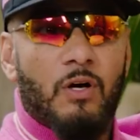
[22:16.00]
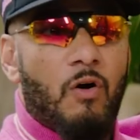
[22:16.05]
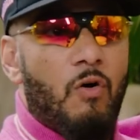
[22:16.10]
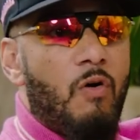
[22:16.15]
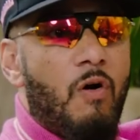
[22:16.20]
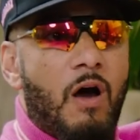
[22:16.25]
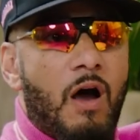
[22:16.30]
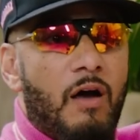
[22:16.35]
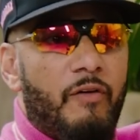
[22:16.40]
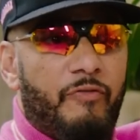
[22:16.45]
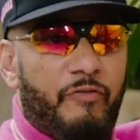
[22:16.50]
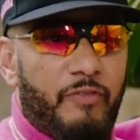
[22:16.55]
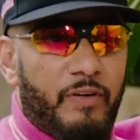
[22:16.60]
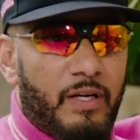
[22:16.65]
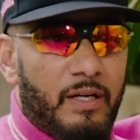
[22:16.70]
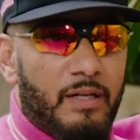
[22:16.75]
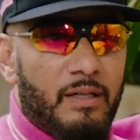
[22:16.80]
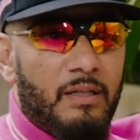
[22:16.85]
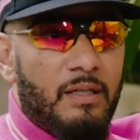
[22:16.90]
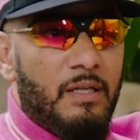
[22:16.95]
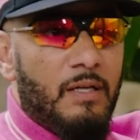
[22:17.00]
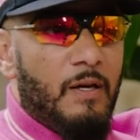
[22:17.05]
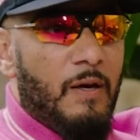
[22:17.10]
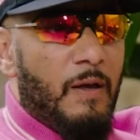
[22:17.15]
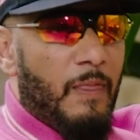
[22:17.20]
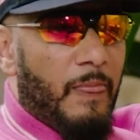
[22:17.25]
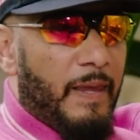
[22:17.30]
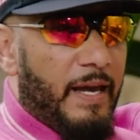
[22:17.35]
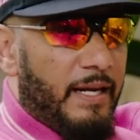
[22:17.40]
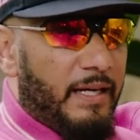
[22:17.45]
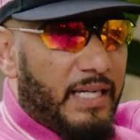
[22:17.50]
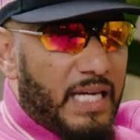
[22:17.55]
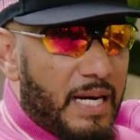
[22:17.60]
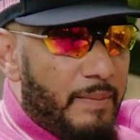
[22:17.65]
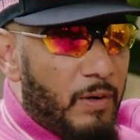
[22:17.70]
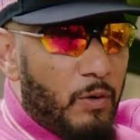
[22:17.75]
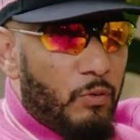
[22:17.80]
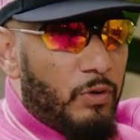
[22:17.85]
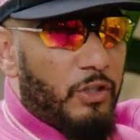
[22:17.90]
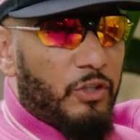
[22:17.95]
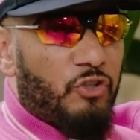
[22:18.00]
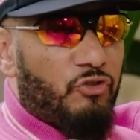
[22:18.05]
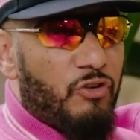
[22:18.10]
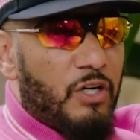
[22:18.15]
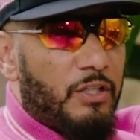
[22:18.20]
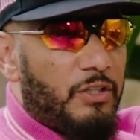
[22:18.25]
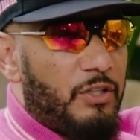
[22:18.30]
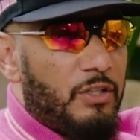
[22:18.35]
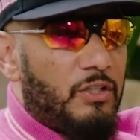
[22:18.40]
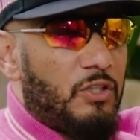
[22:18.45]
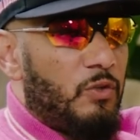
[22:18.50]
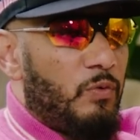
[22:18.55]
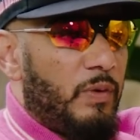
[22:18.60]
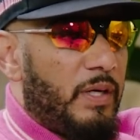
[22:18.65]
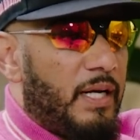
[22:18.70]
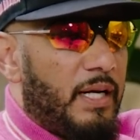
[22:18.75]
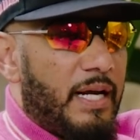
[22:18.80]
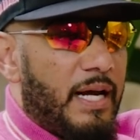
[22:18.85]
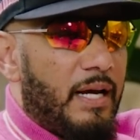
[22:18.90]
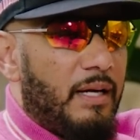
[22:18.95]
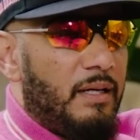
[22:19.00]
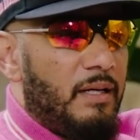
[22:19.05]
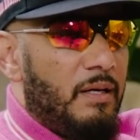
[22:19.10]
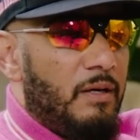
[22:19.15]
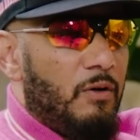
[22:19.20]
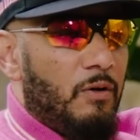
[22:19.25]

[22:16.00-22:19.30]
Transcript: a whole art fair yeah. and came up with a structure to where that